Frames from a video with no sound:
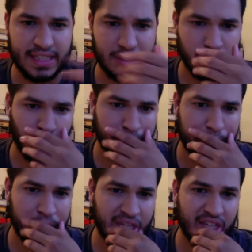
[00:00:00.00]

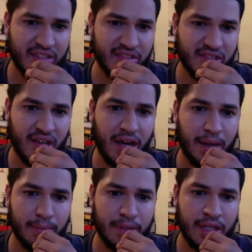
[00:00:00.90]
tournament begins,
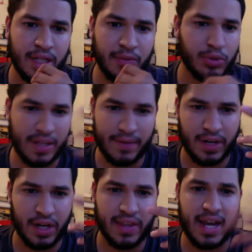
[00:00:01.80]
once I
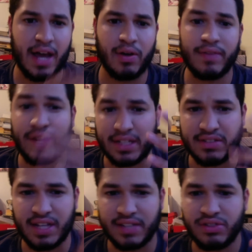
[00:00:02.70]
figure that out, if I
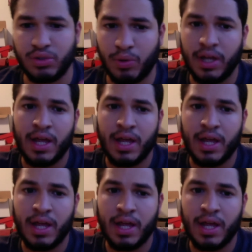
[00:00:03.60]
decide to do it.